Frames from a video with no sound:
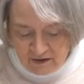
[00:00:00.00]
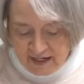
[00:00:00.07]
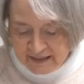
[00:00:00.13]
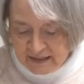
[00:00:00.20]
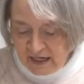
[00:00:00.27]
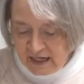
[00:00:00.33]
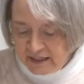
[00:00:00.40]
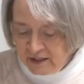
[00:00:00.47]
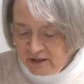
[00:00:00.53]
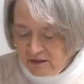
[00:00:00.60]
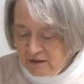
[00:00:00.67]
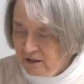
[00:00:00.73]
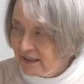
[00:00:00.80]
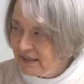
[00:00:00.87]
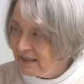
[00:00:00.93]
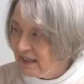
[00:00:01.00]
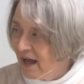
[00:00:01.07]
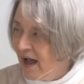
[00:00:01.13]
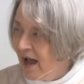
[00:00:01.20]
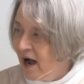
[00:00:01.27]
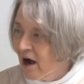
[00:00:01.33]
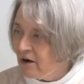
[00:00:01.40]
I'd like you to look at the
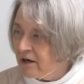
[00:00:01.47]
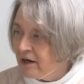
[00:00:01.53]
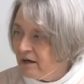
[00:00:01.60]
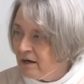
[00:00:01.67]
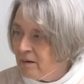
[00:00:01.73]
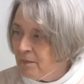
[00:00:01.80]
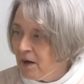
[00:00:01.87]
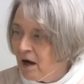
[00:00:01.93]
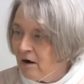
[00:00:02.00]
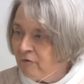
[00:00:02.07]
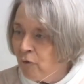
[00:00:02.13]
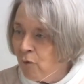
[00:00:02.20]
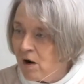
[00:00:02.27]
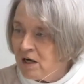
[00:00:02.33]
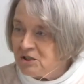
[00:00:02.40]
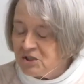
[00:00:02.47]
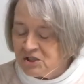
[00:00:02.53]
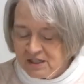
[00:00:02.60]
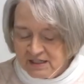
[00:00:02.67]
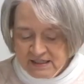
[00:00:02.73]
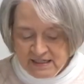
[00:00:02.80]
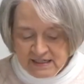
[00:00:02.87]
outcome of what
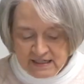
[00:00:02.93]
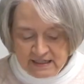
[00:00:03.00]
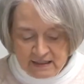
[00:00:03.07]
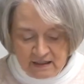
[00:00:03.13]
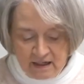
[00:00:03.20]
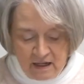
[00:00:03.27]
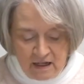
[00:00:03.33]
she did.